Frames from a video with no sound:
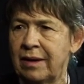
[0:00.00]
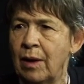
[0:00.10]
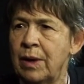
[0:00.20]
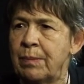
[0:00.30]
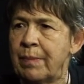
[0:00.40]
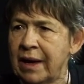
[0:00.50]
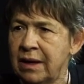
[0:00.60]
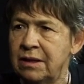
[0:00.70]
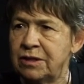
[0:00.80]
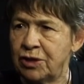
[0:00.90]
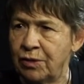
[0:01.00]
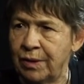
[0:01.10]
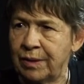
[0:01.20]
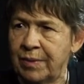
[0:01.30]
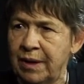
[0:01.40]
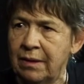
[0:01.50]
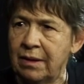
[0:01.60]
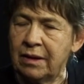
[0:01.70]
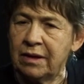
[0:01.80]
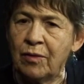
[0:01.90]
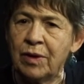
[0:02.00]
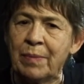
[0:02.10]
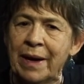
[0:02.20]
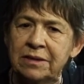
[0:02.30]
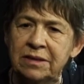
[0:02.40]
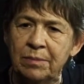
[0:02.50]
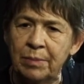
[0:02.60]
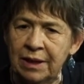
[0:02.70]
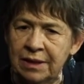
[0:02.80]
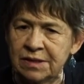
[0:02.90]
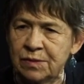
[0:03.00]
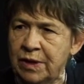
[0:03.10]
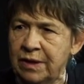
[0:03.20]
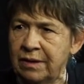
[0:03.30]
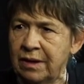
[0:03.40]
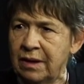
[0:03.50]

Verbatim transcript: going back in time, going back to the place where